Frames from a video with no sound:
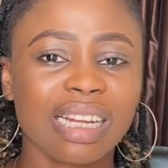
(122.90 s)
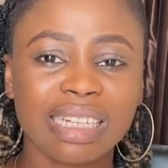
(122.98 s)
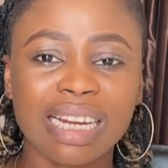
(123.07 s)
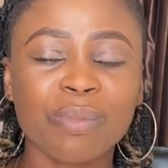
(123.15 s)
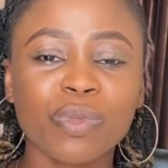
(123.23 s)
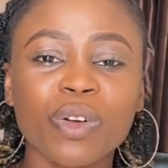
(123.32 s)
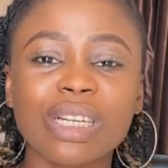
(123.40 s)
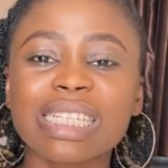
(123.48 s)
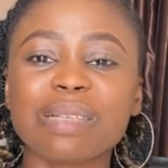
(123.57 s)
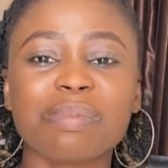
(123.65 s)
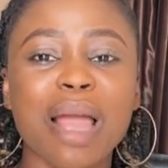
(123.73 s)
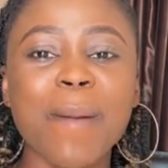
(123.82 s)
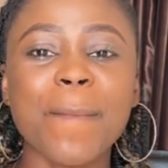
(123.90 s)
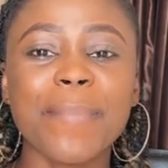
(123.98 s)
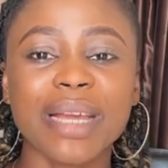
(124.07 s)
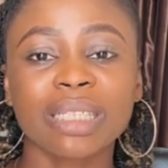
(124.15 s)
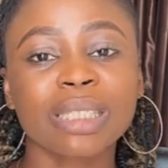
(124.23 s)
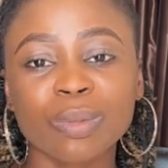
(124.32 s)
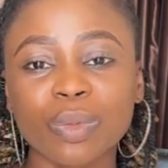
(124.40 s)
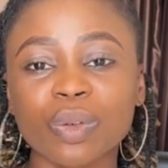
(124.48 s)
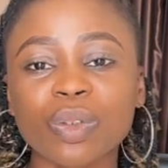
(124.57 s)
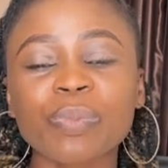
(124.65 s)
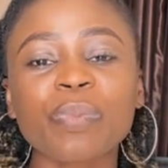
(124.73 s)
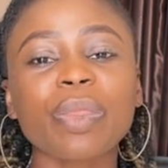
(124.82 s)
like that. I'm always in my best
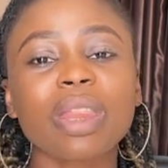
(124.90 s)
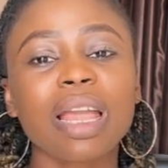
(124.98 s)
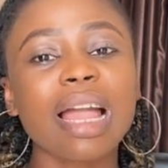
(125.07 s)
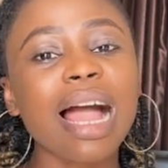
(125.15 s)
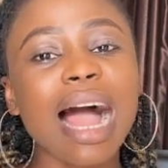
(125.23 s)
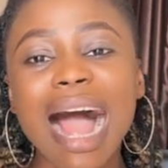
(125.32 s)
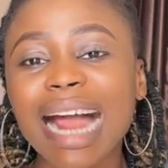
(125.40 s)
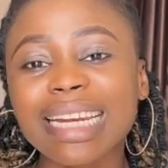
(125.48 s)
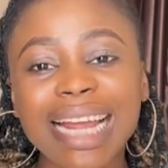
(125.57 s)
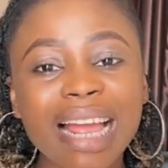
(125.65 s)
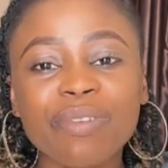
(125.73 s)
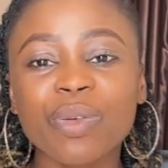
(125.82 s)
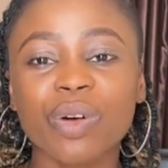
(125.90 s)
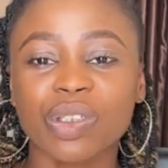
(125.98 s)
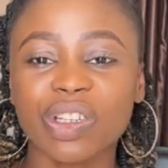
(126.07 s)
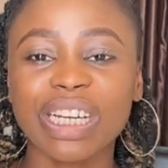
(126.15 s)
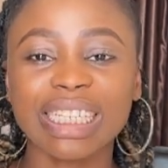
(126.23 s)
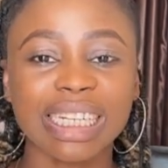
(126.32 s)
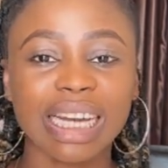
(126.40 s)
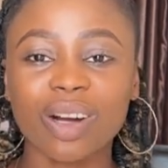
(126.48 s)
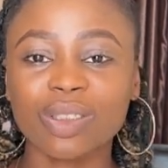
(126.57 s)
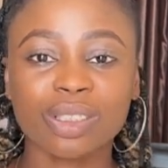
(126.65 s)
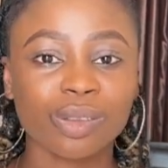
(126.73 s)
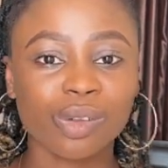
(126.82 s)
mood. And the IV was already
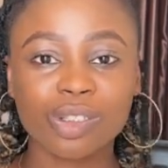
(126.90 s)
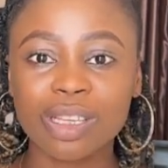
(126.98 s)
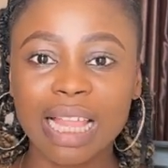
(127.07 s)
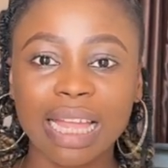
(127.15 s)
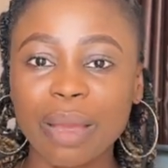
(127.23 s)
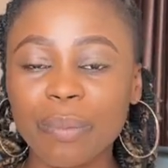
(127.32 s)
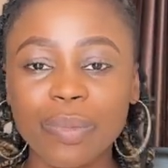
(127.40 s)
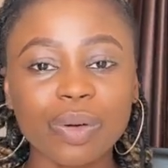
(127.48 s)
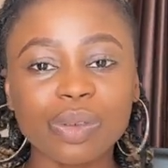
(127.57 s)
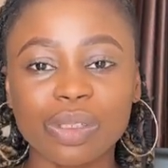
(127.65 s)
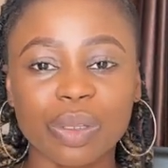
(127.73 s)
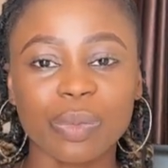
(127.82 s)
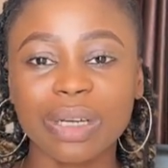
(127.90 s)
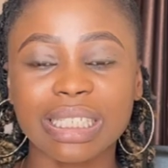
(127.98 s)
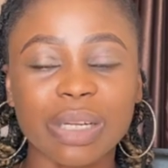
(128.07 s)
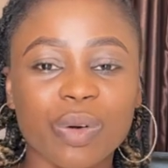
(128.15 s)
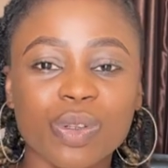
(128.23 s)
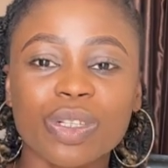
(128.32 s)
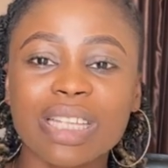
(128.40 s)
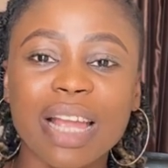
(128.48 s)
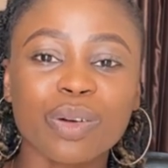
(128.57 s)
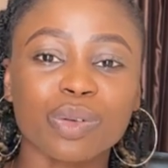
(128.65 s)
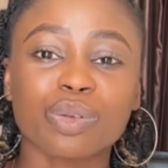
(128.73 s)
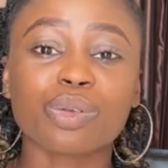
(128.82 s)
out, so it was just like a month to the bed. There was nothing
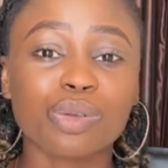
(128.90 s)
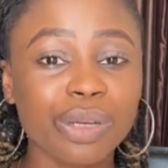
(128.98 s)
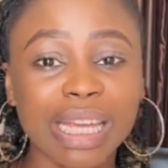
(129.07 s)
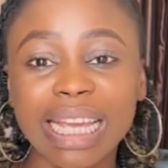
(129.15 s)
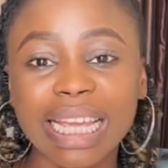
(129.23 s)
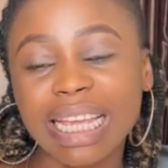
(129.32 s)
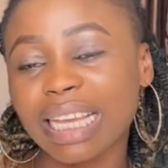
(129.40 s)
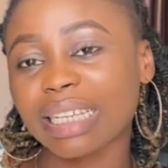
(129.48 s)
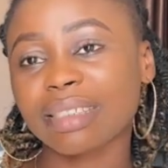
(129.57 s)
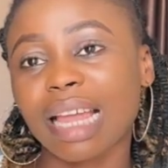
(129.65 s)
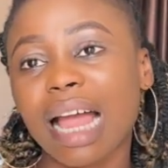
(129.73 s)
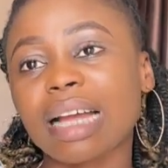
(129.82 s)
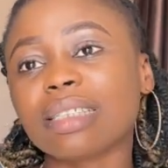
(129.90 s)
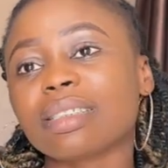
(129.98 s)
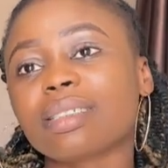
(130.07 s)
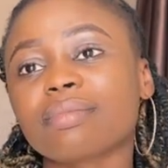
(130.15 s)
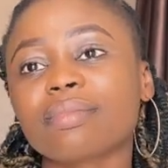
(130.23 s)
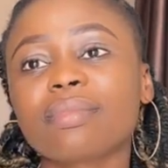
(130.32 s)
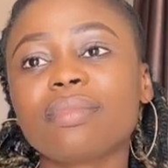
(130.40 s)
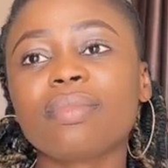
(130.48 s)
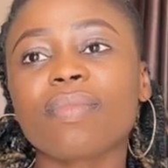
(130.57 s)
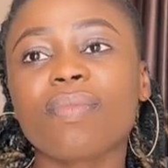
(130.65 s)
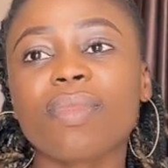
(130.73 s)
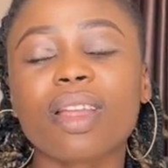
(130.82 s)
I could do again, and
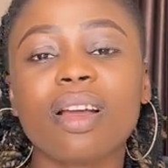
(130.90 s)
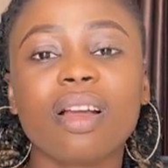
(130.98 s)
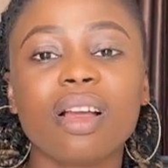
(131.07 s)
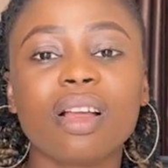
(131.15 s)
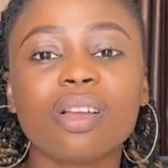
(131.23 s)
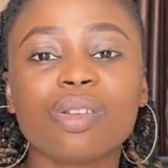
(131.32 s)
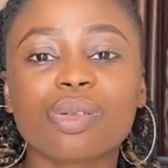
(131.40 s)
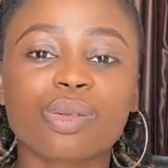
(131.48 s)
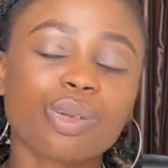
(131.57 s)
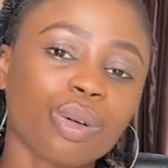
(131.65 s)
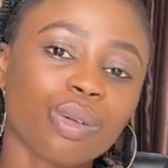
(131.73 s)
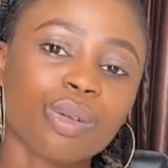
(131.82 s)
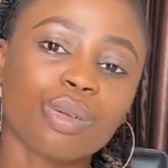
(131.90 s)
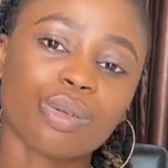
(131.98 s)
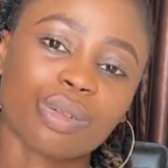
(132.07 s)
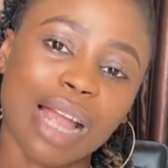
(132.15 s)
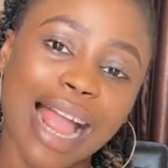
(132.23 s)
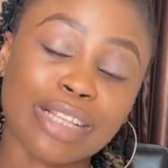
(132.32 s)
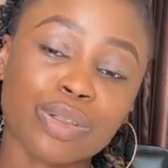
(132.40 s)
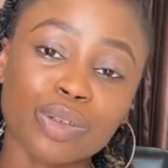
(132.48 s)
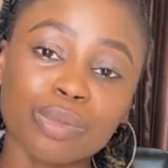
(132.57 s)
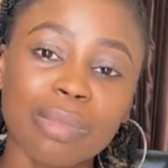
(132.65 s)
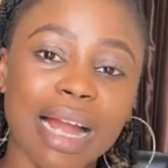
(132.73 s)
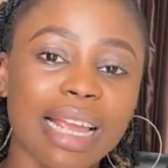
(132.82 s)
so I
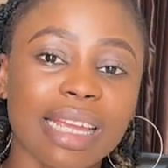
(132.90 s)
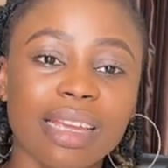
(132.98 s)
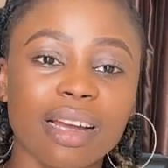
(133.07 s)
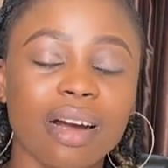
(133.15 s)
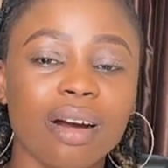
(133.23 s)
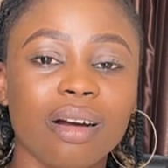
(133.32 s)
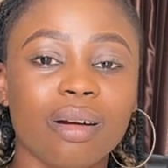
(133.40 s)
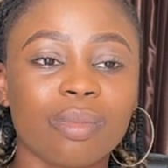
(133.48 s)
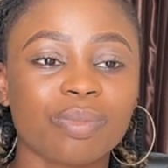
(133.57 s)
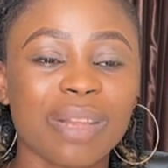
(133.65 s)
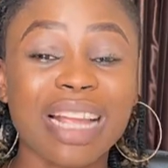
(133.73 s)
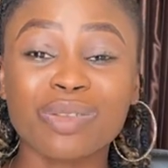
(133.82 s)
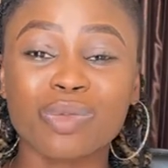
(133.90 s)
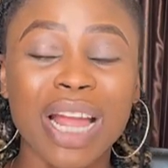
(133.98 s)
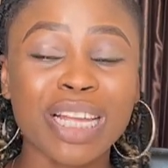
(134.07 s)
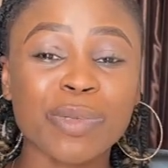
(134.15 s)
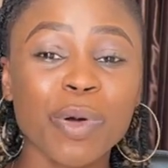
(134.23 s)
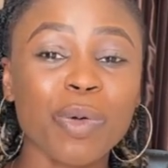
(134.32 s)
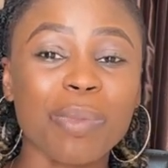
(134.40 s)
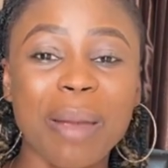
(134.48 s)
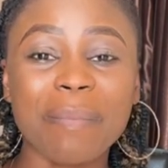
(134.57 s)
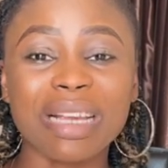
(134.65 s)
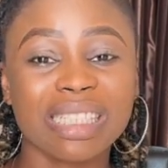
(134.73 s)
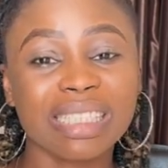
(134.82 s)
told my um I, I spoke with my
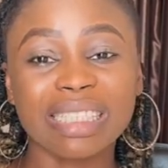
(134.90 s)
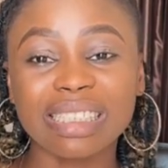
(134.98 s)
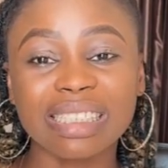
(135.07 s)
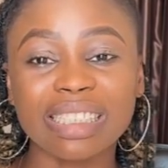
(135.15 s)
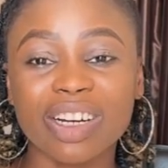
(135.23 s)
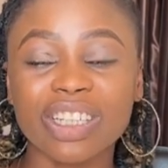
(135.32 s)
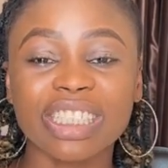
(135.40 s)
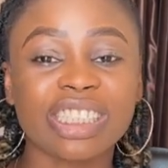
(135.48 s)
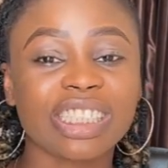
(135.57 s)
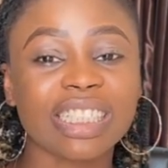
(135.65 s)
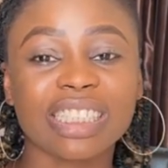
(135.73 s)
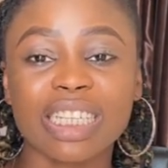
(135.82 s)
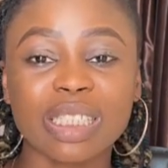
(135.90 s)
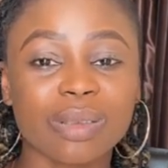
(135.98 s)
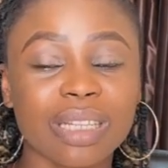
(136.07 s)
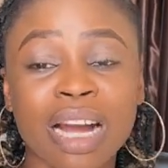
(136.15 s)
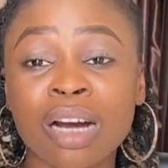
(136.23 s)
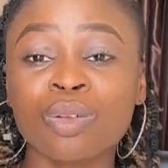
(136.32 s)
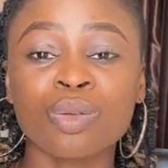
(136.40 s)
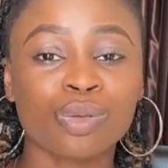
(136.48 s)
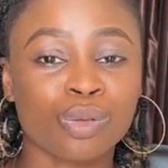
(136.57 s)
best lady. I already shared this that oh